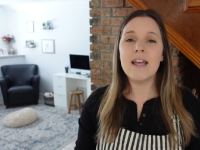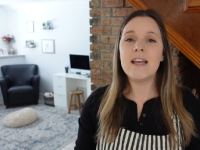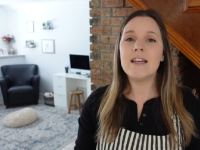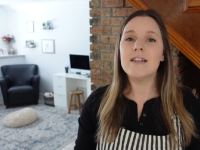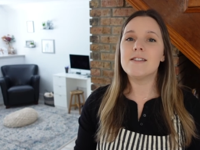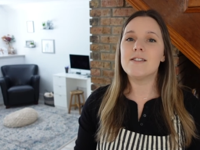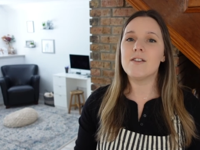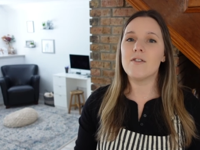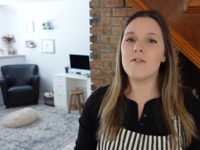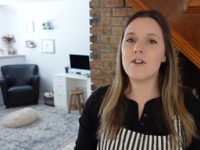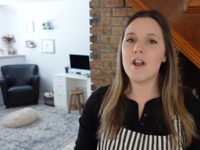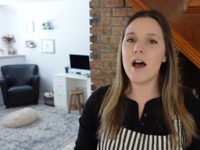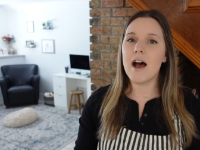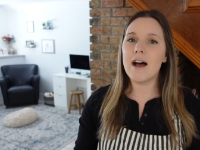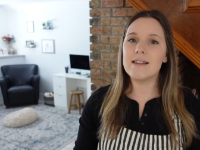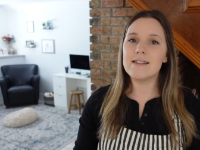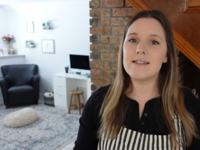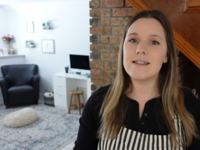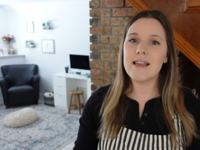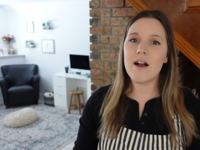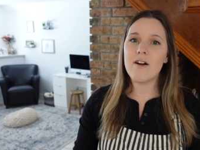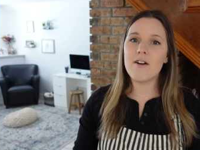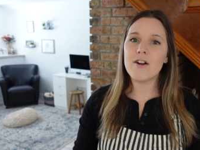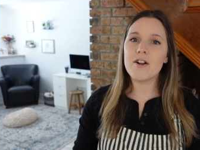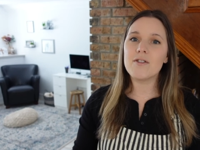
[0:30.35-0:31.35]
So not
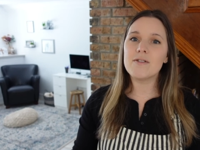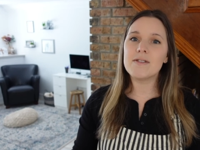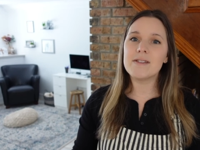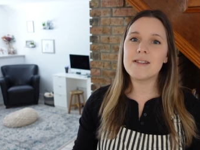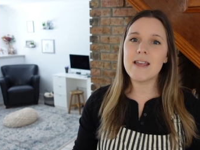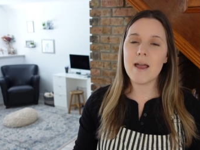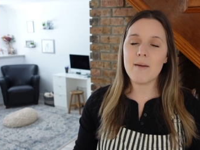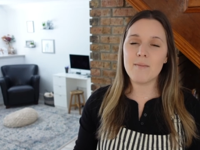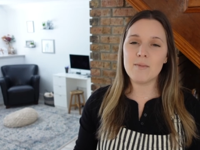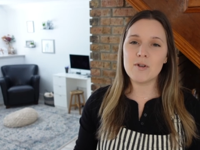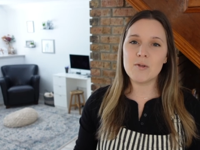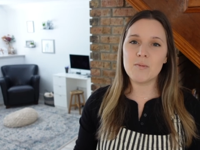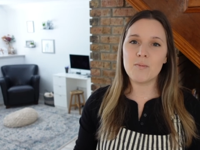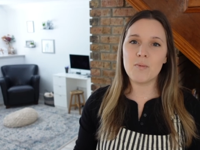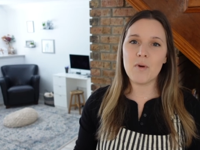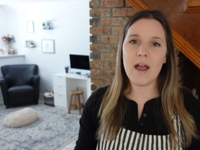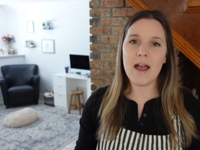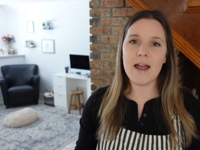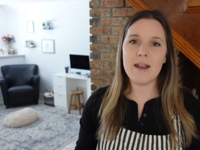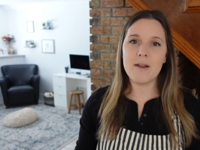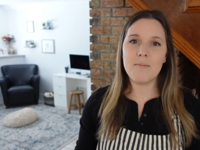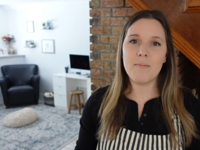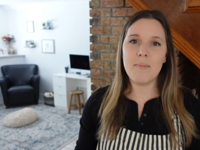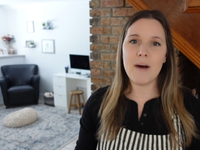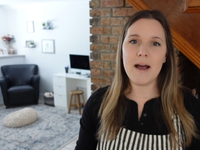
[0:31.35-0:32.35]
sourdough sandwich
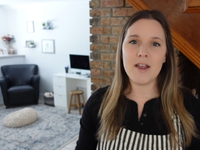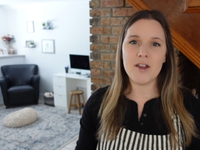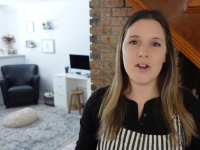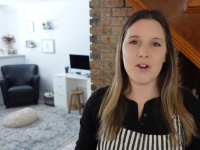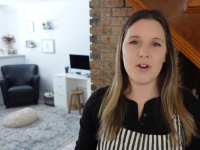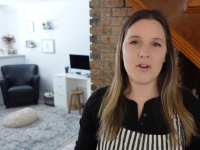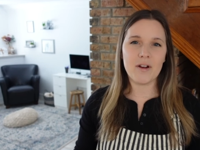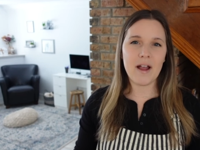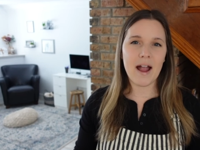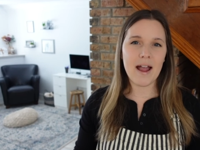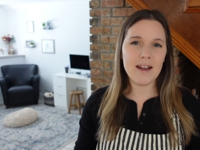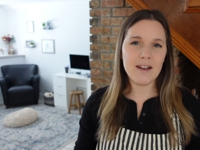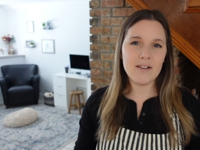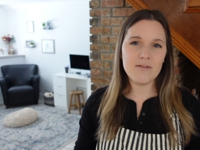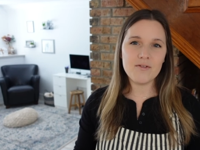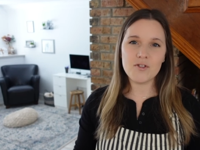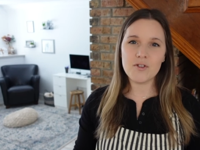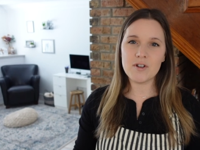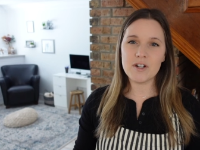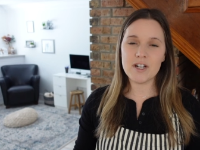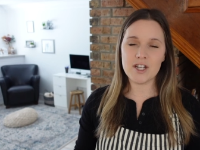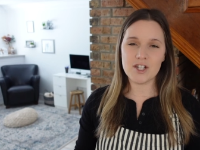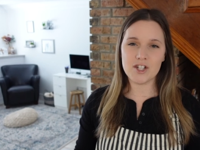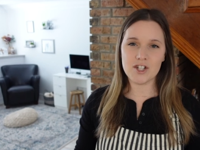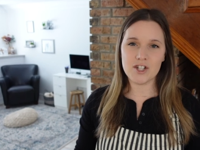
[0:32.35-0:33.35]
bread, but your kind of
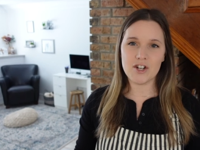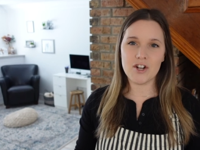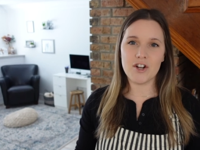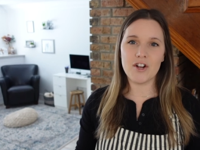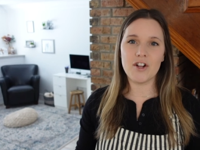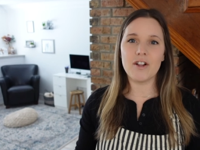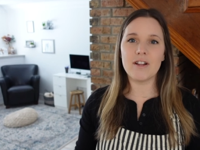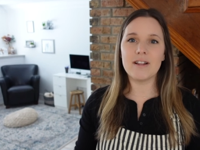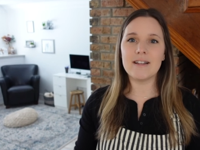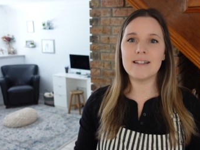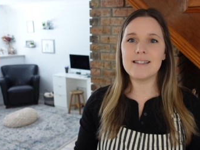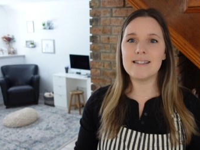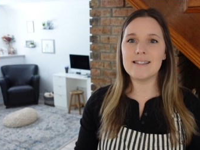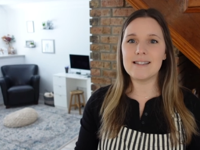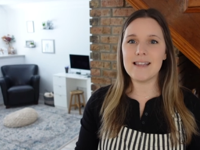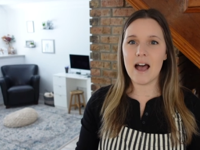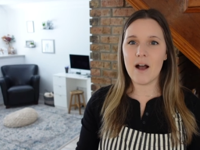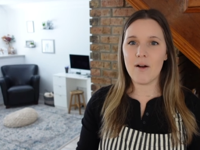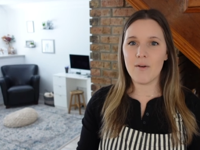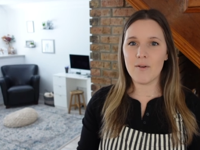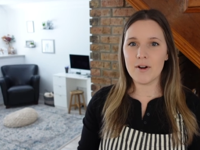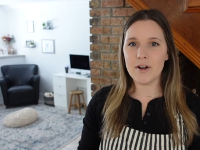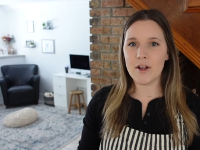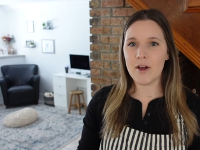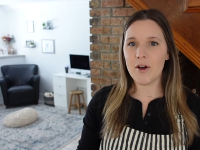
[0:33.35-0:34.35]
traditional
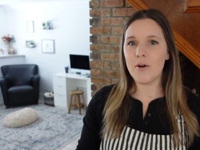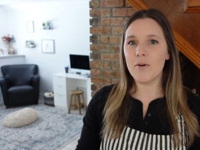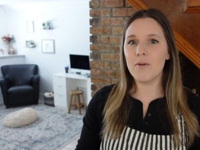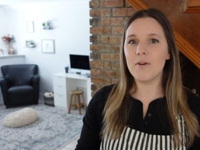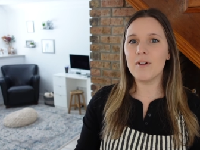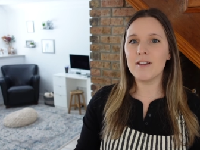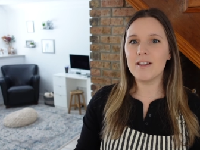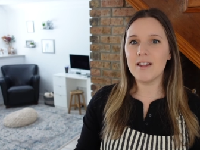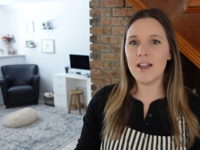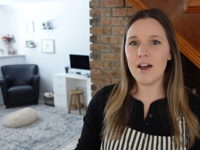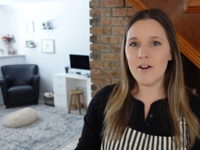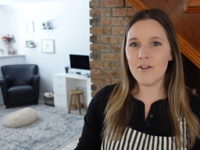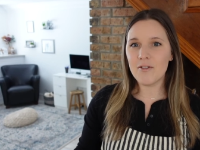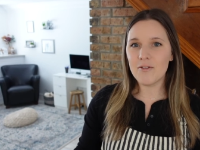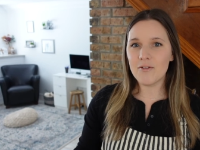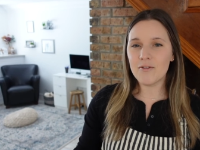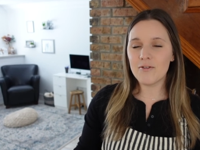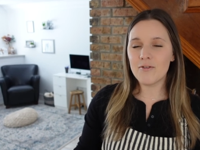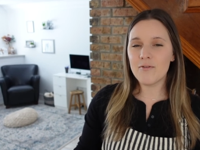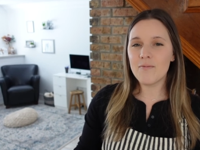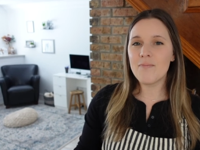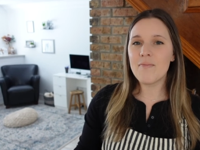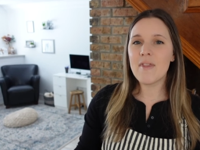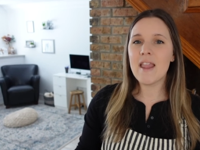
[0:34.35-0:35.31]
sourdough loaf.